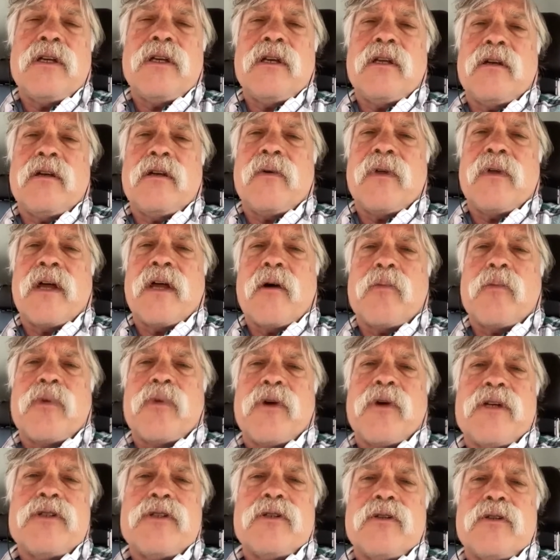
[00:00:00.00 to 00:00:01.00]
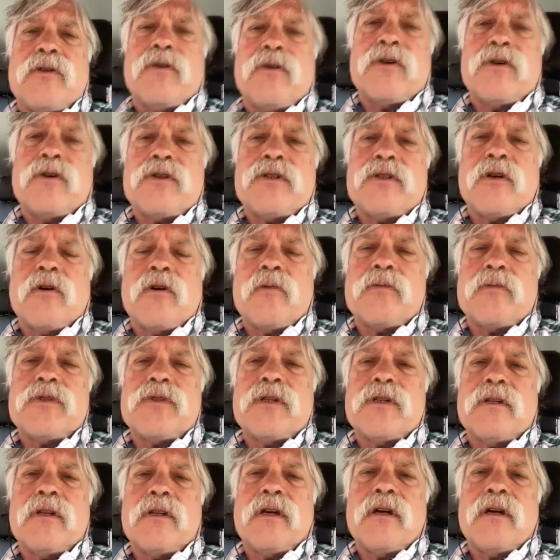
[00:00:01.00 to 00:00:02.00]
dealing with outbreaks in the nursing homes,
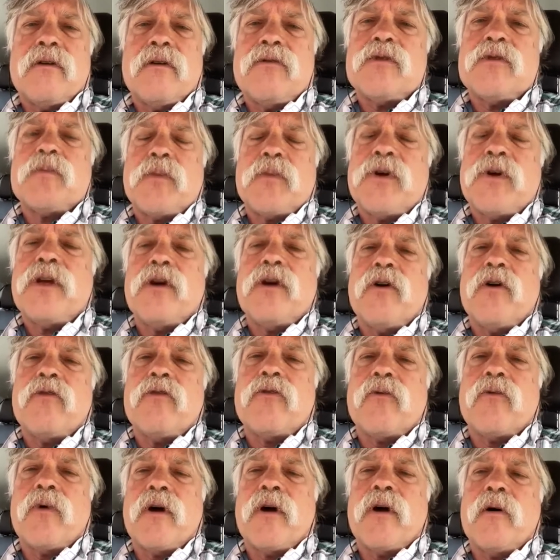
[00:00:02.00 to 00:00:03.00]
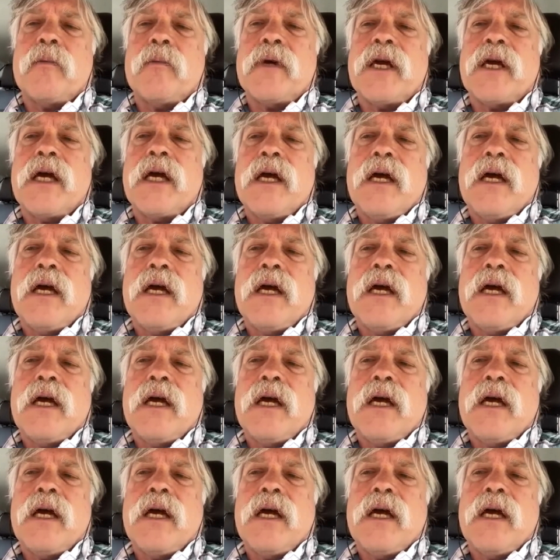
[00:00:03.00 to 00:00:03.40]
and it was pretty overwhelming.